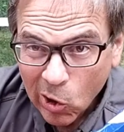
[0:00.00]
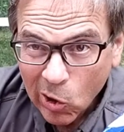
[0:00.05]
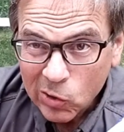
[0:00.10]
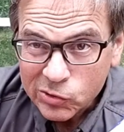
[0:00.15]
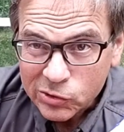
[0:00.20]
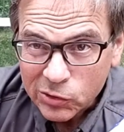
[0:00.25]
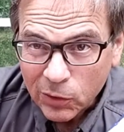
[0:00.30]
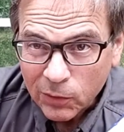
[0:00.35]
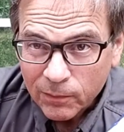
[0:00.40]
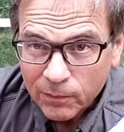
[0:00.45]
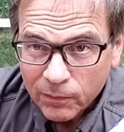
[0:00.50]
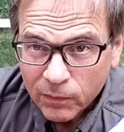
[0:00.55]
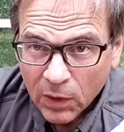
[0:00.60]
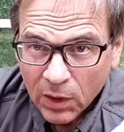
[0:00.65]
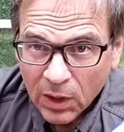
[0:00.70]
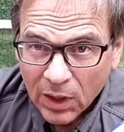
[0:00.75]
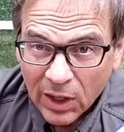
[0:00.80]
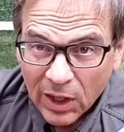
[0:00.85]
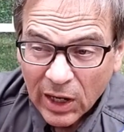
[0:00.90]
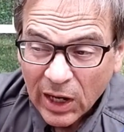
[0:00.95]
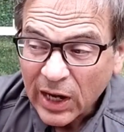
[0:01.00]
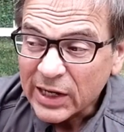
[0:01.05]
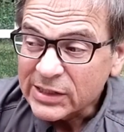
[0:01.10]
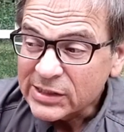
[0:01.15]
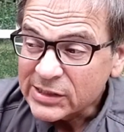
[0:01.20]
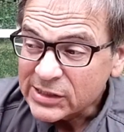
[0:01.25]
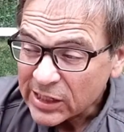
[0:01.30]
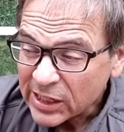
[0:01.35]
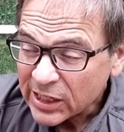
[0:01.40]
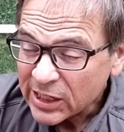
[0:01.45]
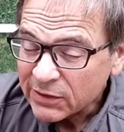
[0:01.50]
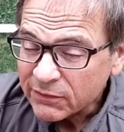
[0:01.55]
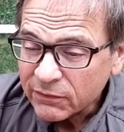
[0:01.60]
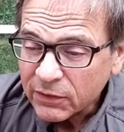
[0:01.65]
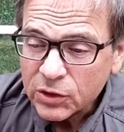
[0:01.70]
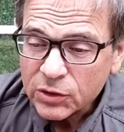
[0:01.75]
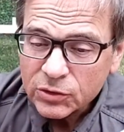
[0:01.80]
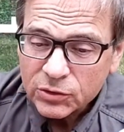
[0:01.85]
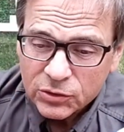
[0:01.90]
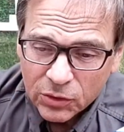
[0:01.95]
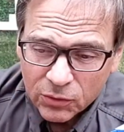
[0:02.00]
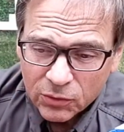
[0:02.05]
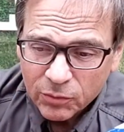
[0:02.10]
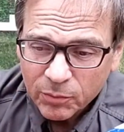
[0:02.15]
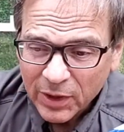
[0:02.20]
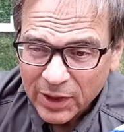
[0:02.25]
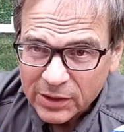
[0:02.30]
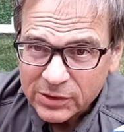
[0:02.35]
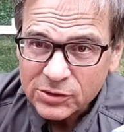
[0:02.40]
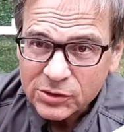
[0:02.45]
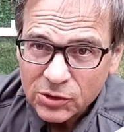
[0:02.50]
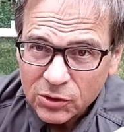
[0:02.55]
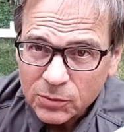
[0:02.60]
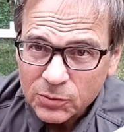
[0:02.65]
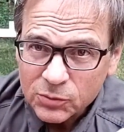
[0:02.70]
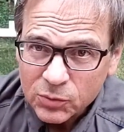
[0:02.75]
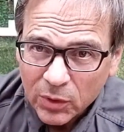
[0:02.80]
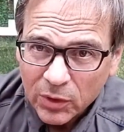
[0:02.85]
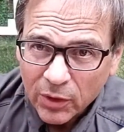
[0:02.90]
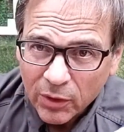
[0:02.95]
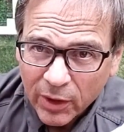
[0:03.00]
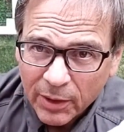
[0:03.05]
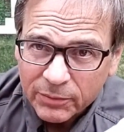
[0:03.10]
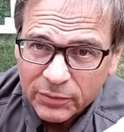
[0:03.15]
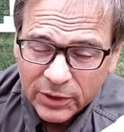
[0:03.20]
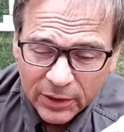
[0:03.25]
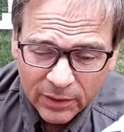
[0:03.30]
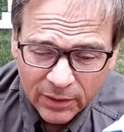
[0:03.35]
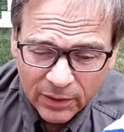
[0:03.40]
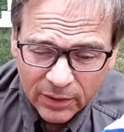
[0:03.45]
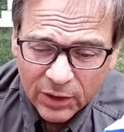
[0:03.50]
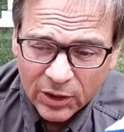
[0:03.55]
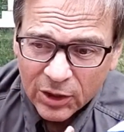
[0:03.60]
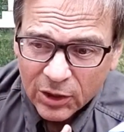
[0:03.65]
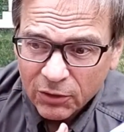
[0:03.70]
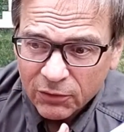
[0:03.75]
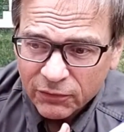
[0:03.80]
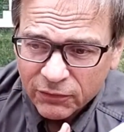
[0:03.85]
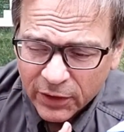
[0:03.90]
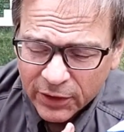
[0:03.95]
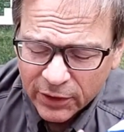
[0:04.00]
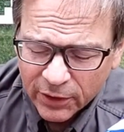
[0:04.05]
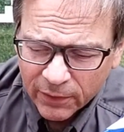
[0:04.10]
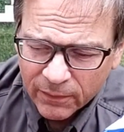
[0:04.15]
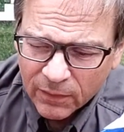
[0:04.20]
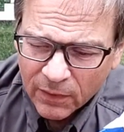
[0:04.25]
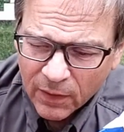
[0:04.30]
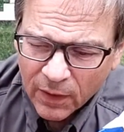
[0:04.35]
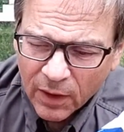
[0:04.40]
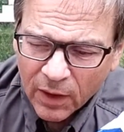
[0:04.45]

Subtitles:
Also, I save toothpaste tubes when they're empty. Go figure.